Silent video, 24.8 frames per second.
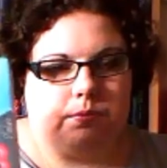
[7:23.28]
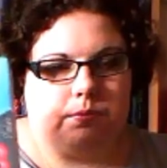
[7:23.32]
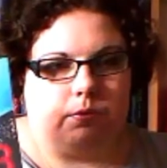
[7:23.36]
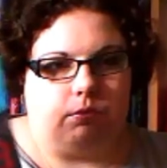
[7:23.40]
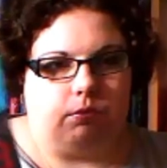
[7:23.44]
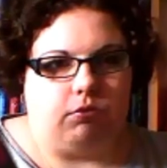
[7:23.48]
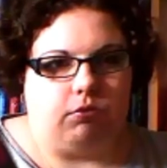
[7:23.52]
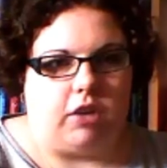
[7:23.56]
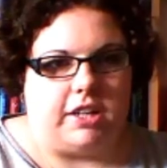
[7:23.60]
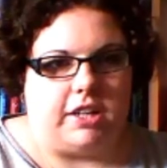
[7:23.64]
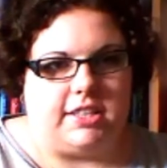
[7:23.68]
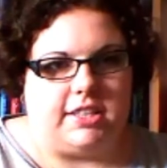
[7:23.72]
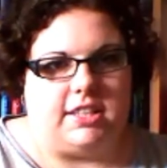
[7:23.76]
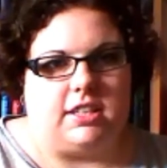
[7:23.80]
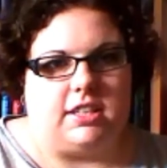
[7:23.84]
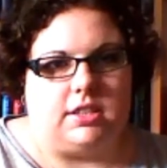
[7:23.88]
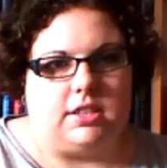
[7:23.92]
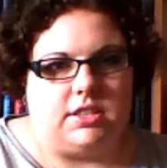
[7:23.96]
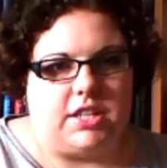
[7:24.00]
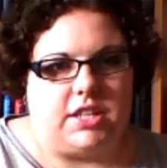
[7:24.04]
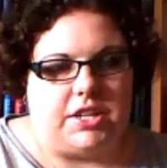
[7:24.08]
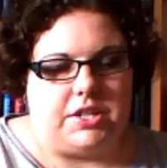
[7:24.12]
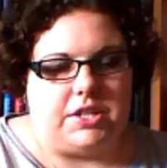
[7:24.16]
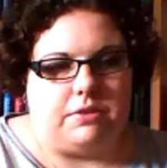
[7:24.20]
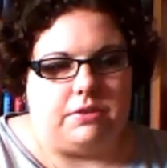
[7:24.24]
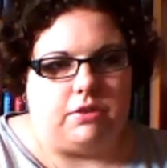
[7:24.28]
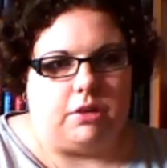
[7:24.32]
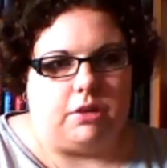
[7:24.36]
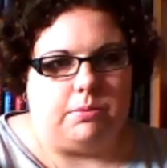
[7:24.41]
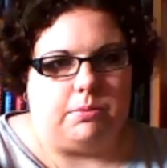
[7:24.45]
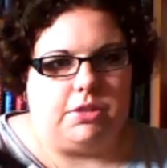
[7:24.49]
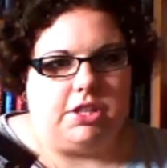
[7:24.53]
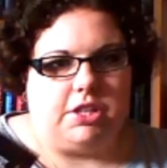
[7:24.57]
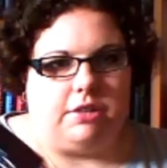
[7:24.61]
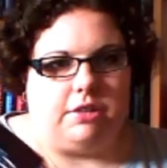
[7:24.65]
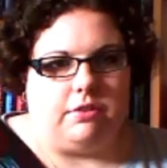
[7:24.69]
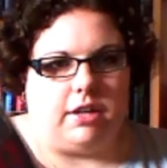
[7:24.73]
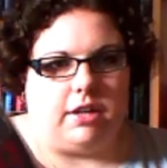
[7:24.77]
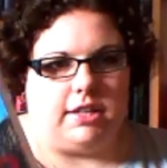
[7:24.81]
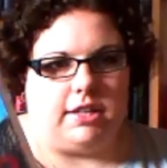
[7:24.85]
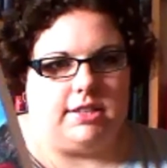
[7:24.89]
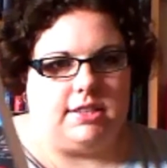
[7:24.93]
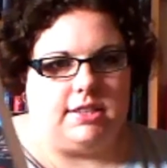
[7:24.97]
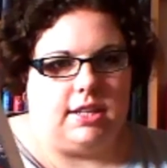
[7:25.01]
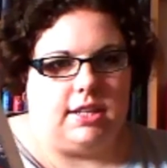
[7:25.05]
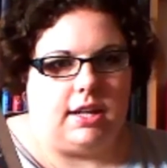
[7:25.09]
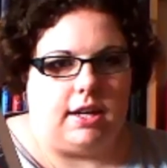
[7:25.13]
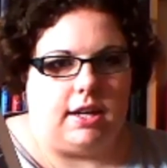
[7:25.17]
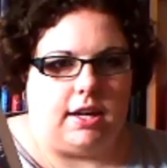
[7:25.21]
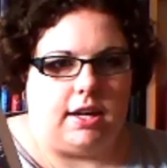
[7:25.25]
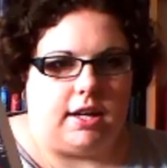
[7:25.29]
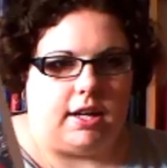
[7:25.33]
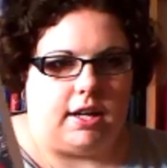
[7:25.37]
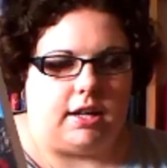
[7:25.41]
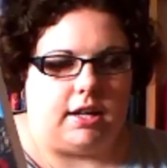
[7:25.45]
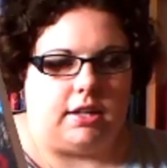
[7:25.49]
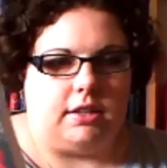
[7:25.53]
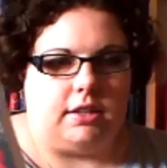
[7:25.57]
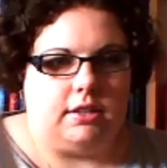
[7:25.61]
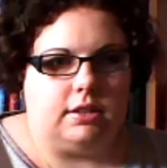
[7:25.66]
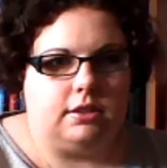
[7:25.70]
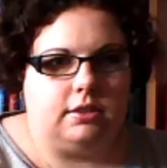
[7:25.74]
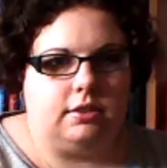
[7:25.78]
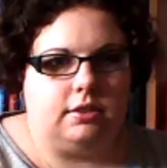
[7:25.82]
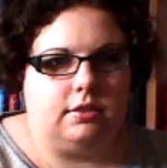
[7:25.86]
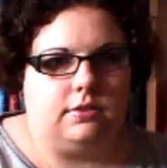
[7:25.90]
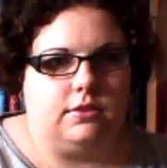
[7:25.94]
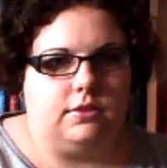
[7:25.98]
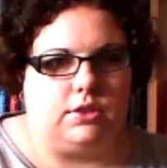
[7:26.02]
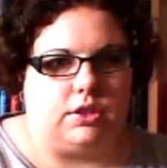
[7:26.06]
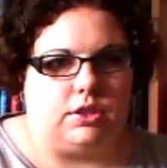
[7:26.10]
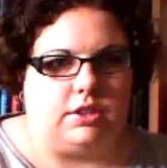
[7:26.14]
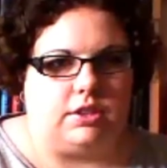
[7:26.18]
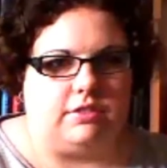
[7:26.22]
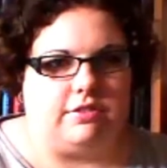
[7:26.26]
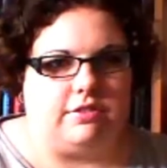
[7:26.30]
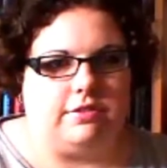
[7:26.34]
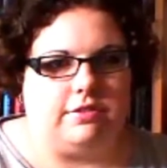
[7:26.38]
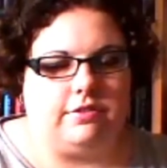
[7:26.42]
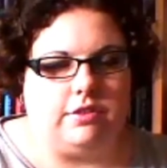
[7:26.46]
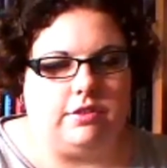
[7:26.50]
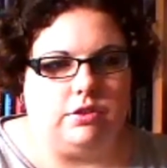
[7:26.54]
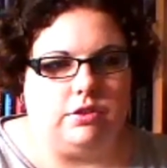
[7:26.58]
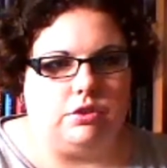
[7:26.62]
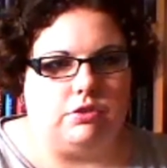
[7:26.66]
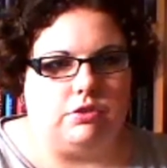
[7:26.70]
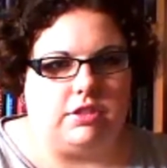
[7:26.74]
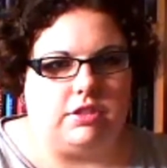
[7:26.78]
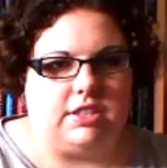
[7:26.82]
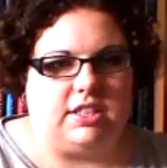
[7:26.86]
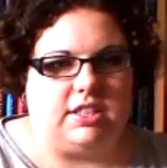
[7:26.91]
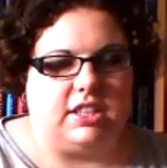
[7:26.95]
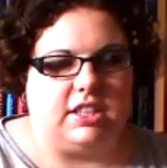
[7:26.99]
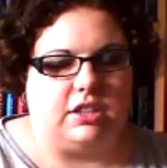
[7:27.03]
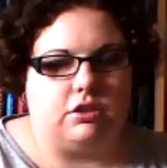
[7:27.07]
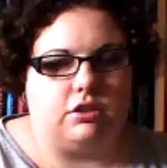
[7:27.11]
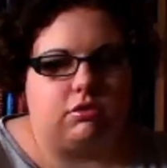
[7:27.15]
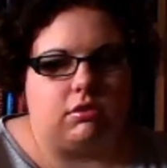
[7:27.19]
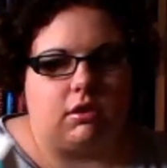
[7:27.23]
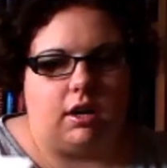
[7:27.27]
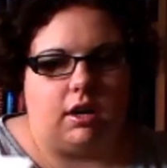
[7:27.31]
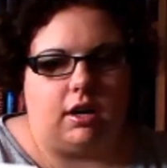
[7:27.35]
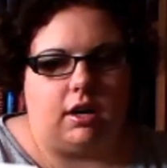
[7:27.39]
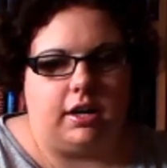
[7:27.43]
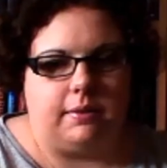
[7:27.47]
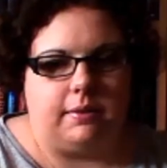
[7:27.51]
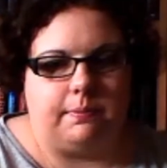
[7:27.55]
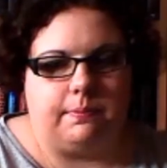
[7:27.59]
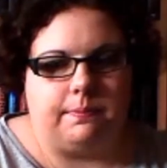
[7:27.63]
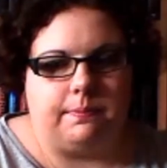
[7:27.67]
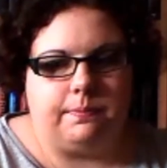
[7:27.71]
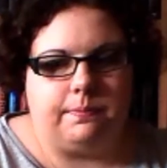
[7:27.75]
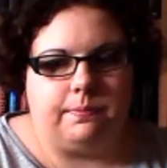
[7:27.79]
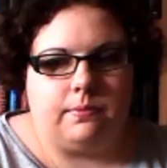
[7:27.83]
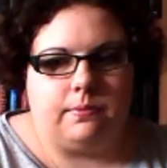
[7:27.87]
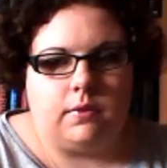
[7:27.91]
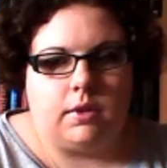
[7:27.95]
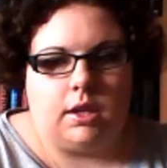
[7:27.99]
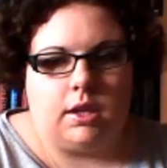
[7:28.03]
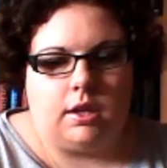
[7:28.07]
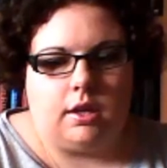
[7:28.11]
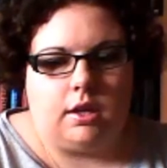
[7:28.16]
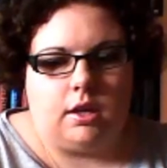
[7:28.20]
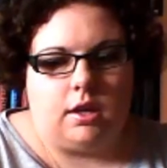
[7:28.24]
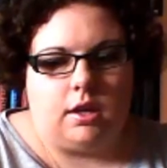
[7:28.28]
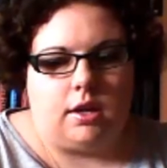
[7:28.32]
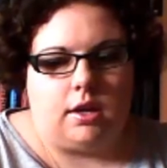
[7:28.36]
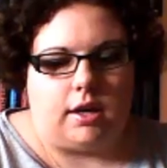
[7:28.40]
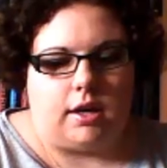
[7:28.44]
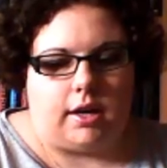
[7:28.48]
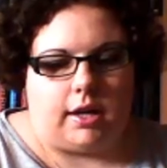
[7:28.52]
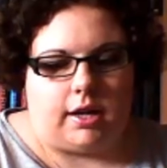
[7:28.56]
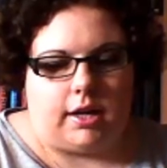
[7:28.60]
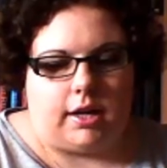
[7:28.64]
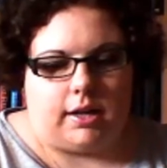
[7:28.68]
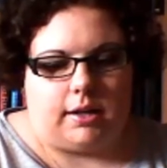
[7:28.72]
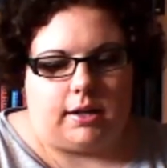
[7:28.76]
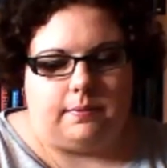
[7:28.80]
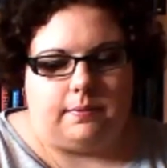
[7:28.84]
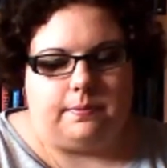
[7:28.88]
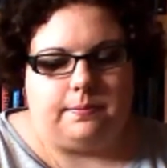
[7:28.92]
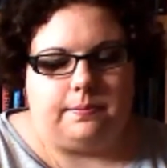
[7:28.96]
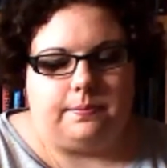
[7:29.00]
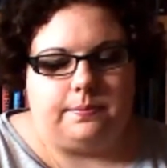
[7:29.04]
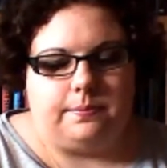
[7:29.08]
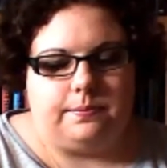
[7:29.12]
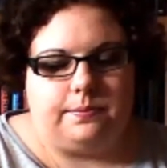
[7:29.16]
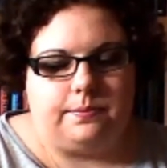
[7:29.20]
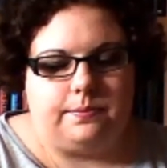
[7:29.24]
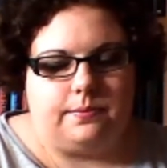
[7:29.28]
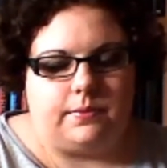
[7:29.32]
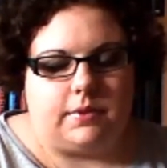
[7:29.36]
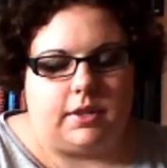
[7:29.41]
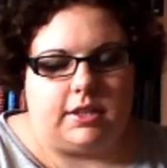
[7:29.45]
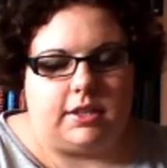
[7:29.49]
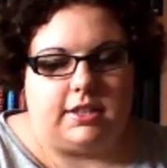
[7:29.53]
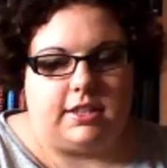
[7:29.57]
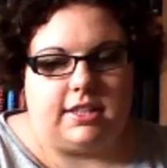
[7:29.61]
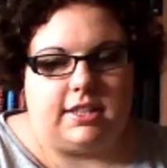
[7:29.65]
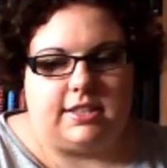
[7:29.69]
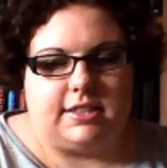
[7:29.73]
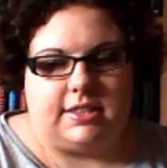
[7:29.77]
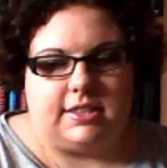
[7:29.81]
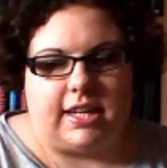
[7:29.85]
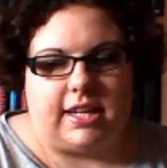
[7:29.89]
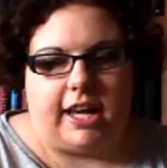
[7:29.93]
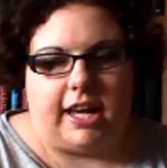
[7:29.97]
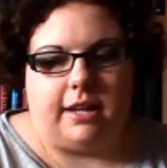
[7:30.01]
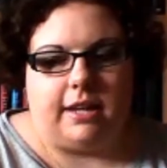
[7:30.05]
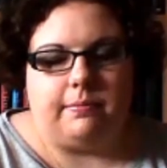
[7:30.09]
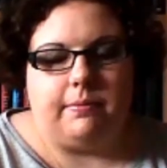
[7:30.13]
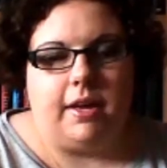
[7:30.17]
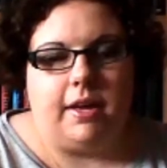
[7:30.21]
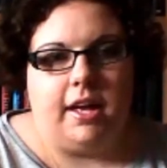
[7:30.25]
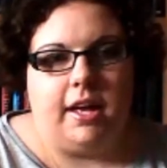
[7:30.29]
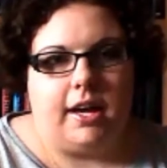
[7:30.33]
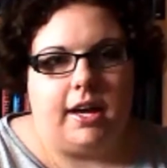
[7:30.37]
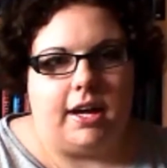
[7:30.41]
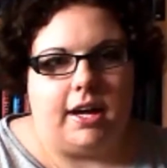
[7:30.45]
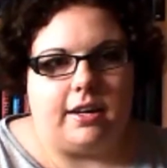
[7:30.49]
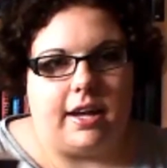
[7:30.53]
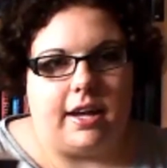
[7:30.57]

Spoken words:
writing as J.D. Robb. She writes her sort of futuristic crime under this name. And I